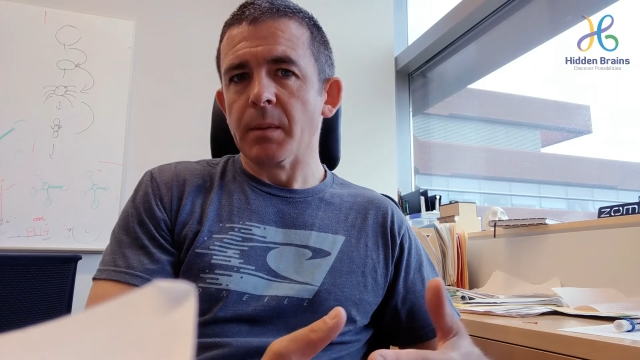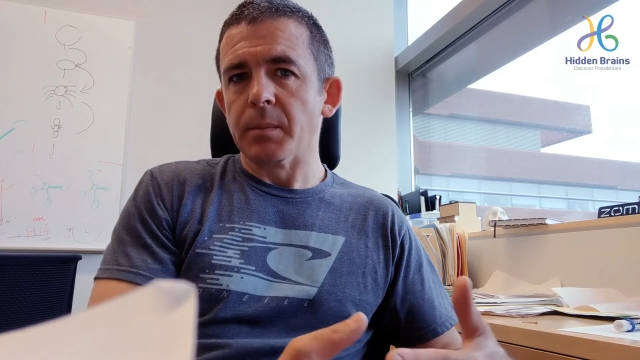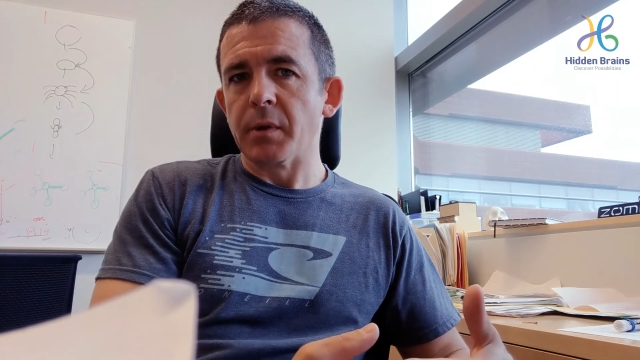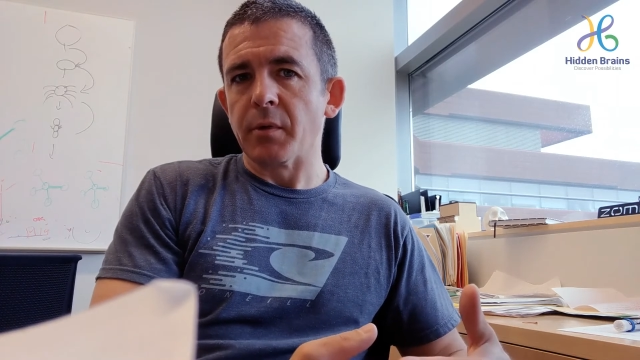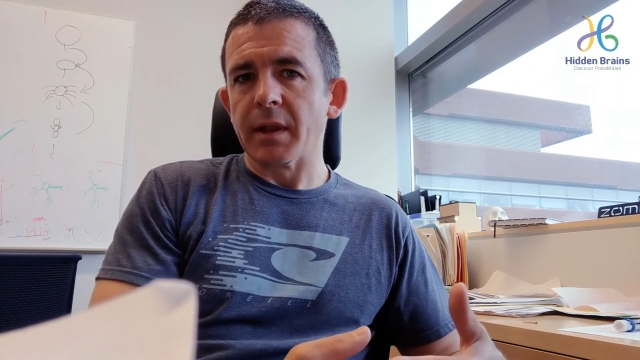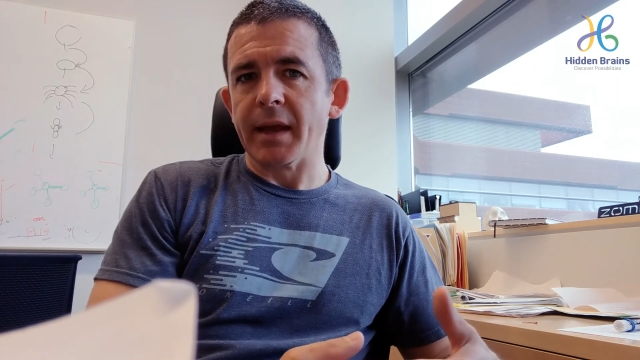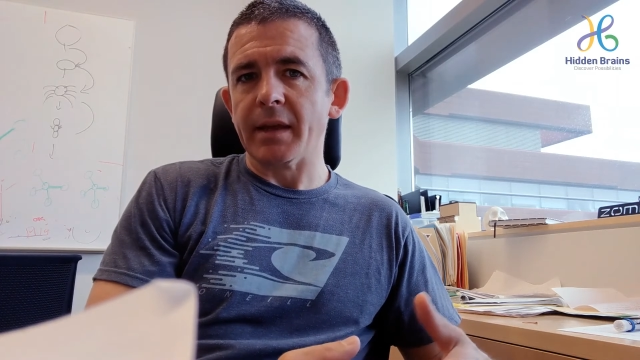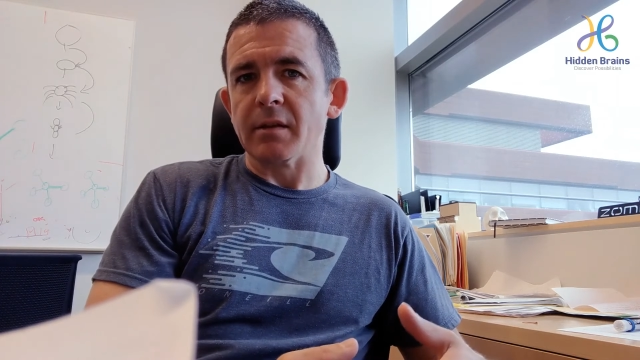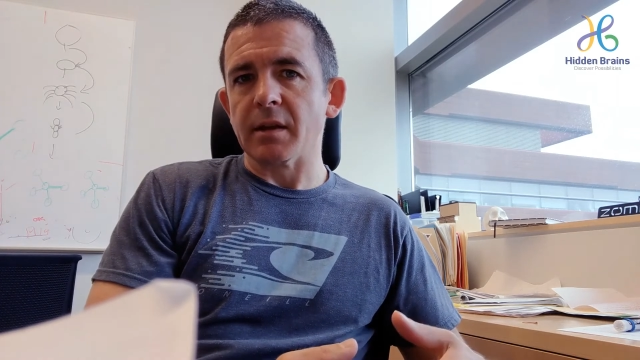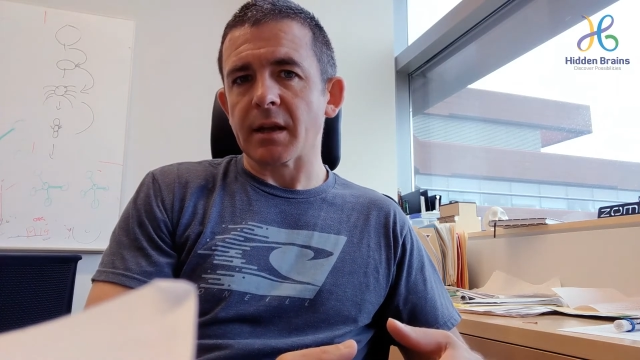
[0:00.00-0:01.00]
be
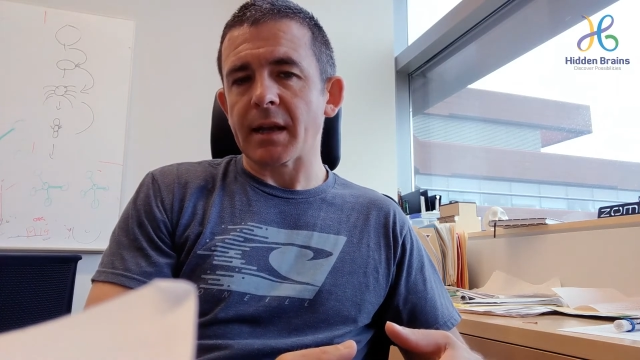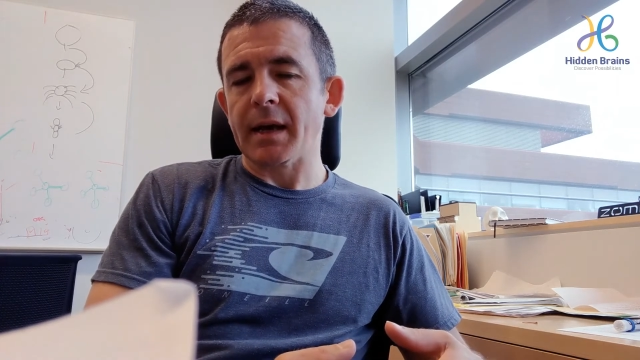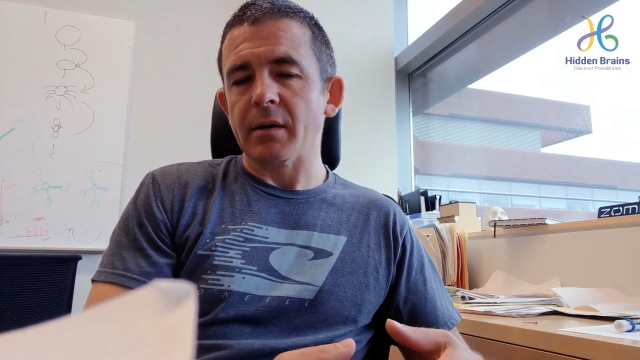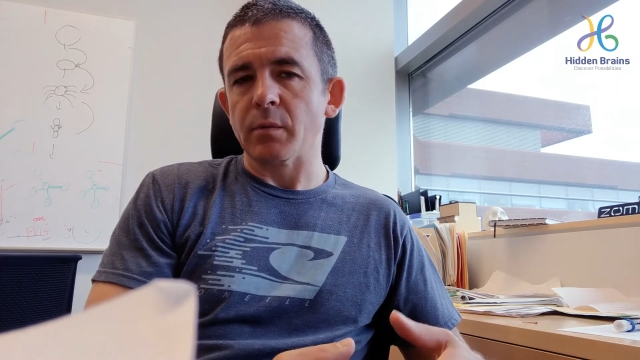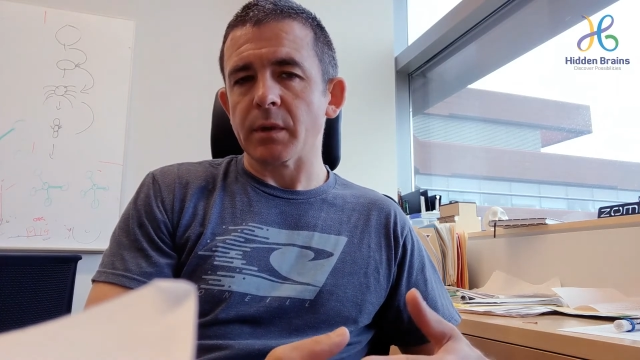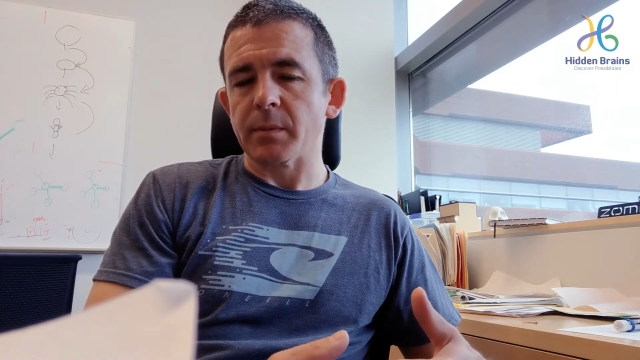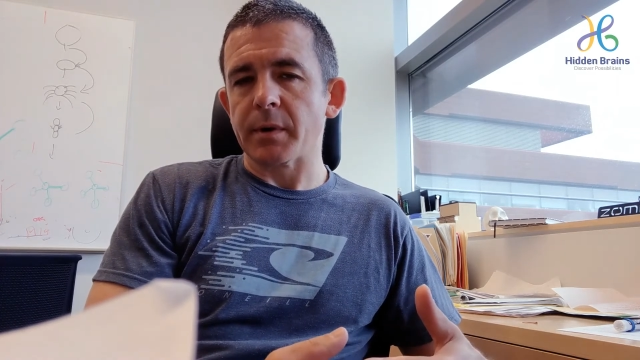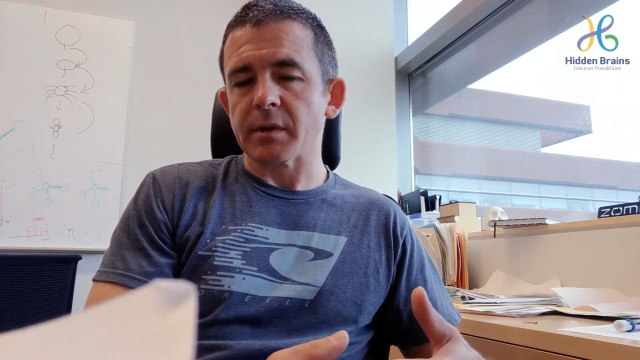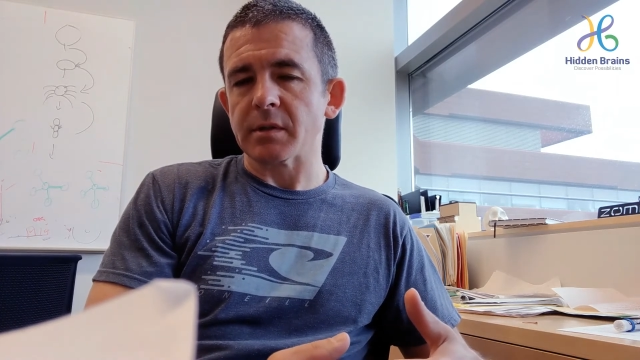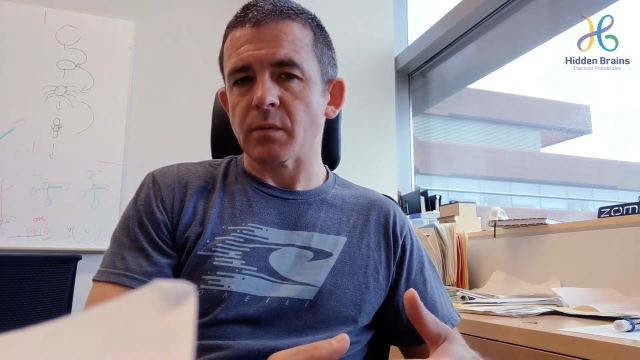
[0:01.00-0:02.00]
relayed to the cloud when the
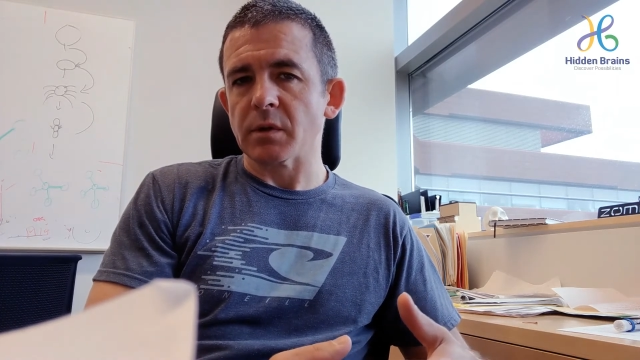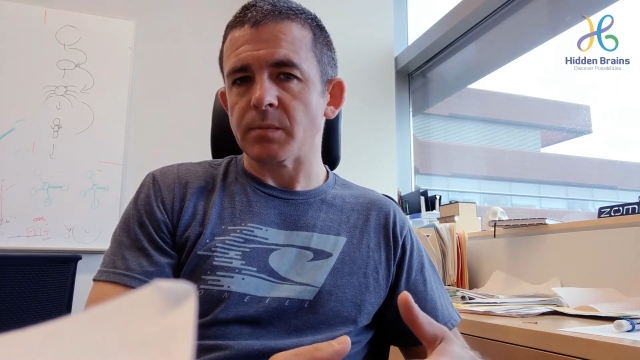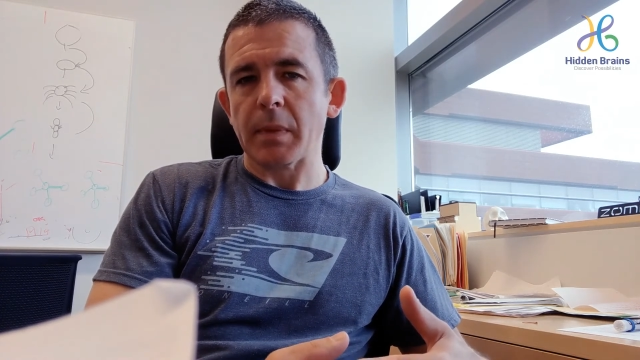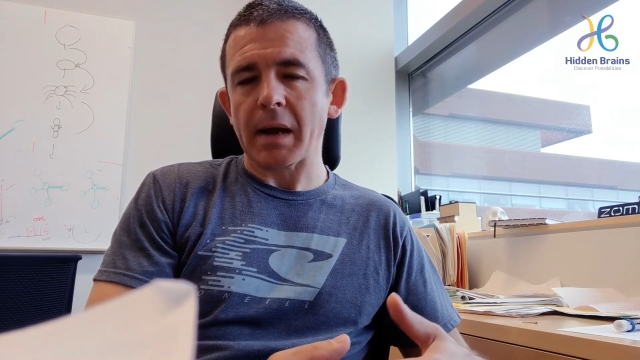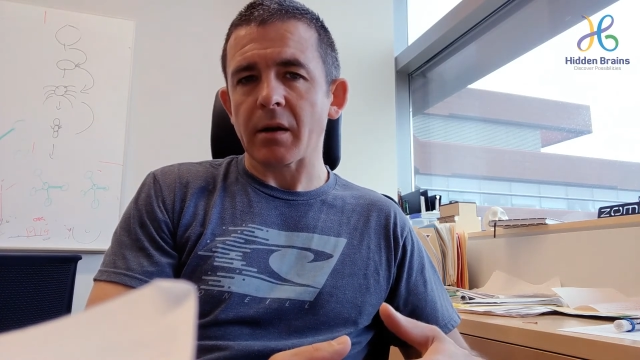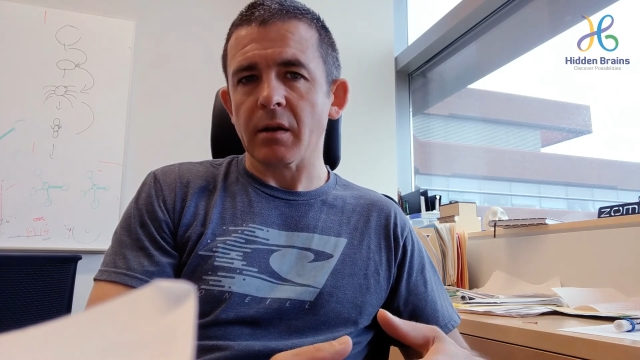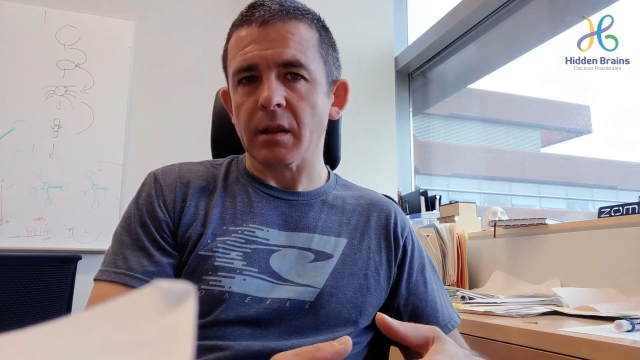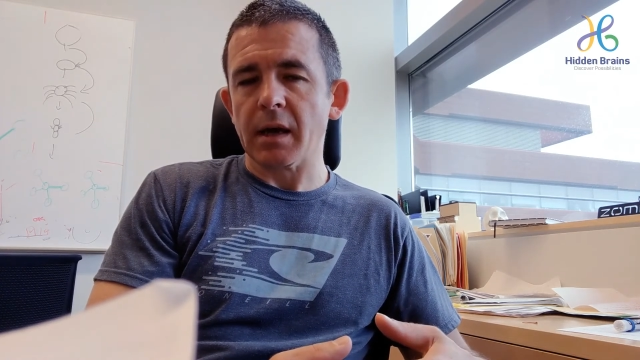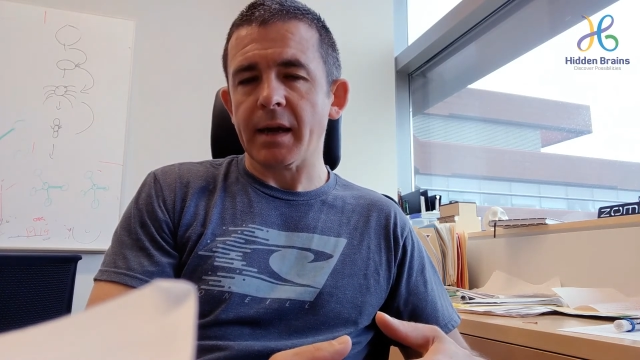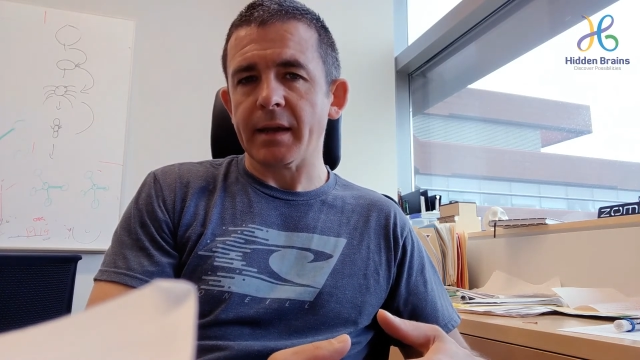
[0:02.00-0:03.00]
person was back
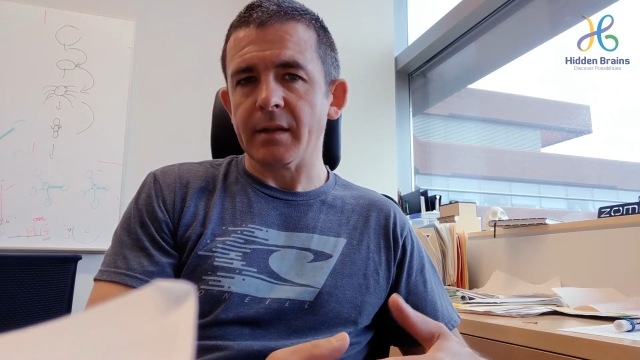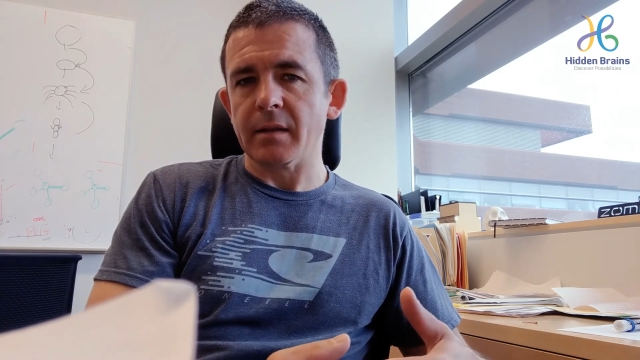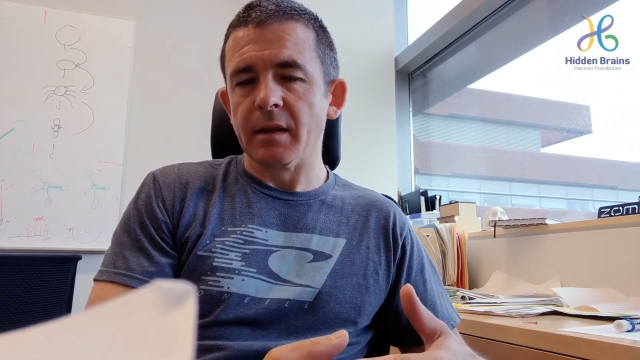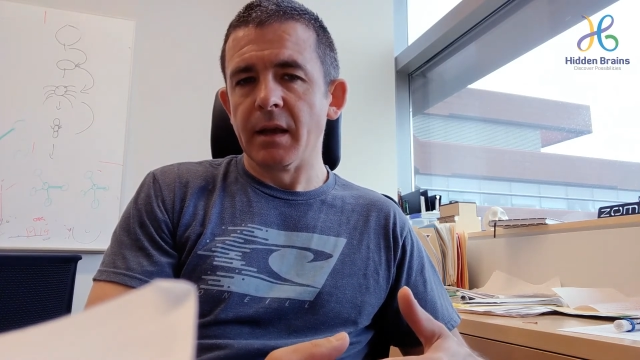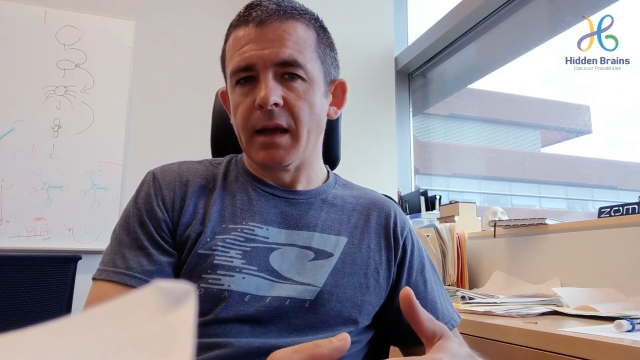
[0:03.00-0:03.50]
online and,